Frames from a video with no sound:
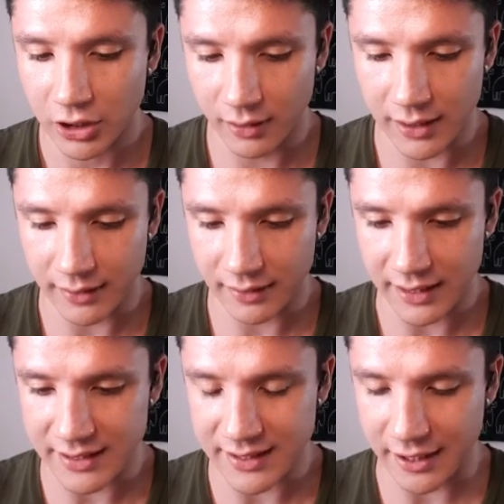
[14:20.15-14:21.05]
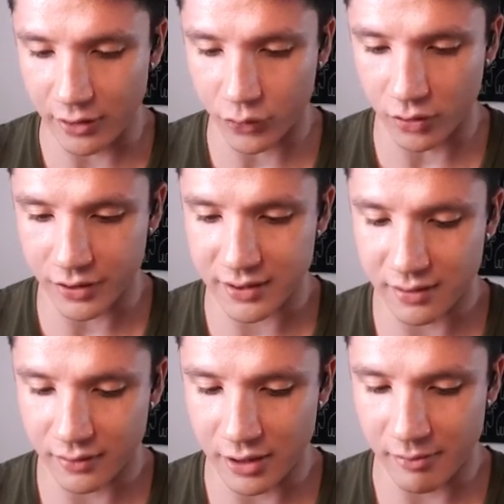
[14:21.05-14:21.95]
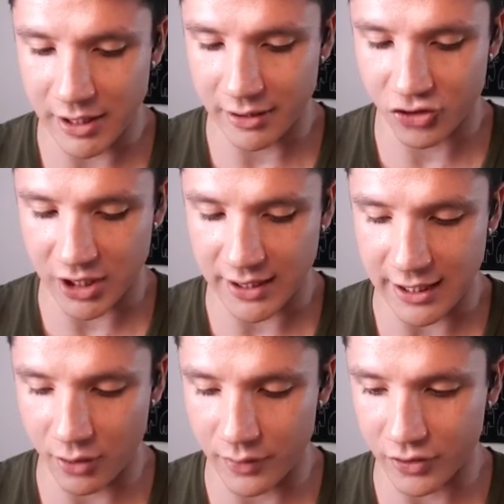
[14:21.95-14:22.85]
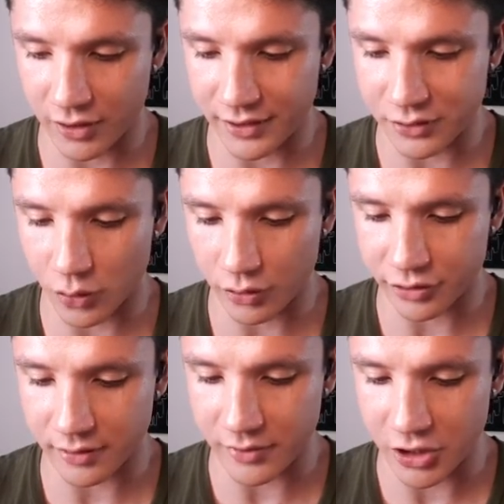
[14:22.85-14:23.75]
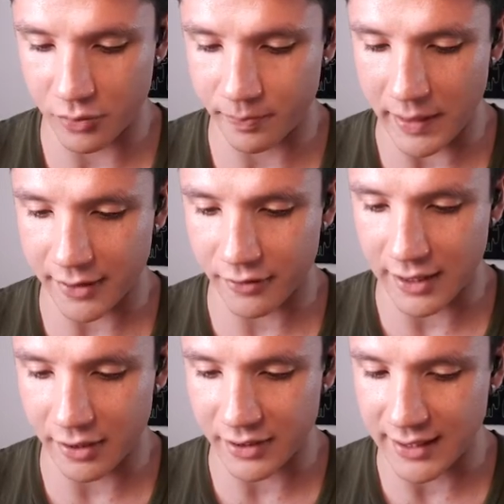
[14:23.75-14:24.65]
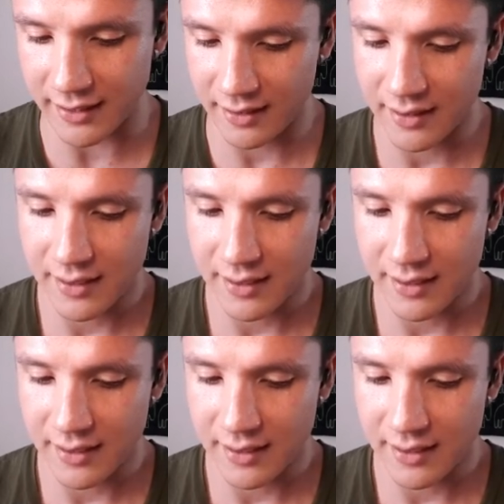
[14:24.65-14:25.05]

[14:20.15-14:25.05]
All right, that is that. And of course, I mean, check it out. We've got this awesome new background here.